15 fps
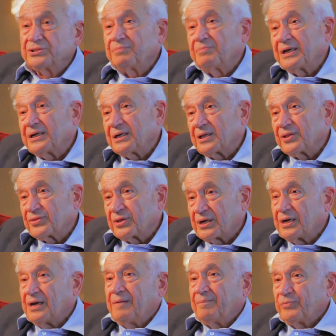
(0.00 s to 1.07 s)
medical thing.
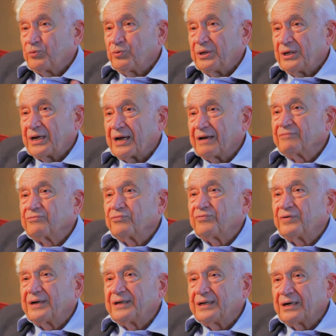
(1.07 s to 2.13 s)
We have to
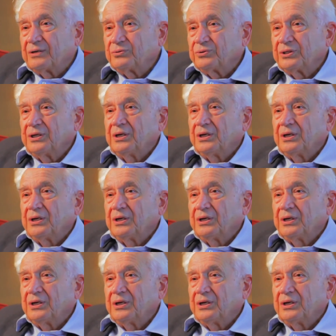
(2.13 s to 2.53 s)
find out